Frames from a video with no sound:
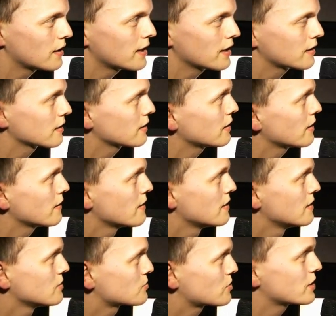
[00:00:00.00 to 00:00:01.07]
like a
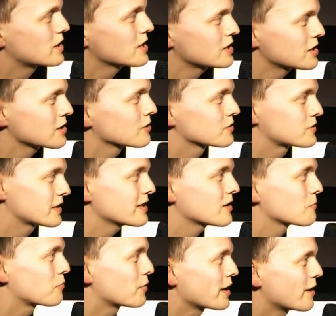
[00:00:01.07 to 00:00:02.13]
traditional
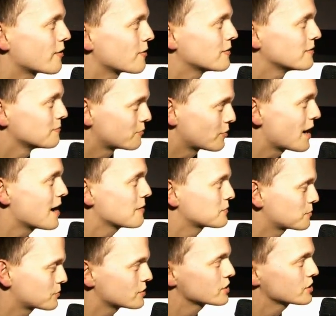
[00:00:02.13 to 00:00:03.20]
single player, perhaps
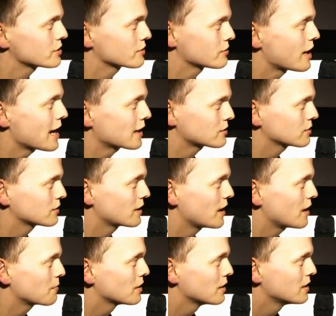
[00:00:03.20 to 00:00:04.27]
traditional action
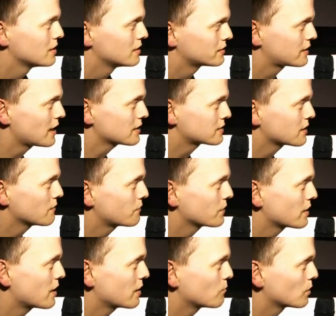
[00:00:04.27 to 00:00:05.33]
game. Is that something
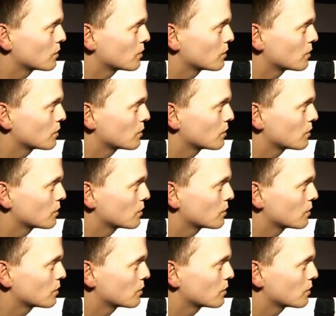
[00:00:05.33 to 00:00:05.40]
that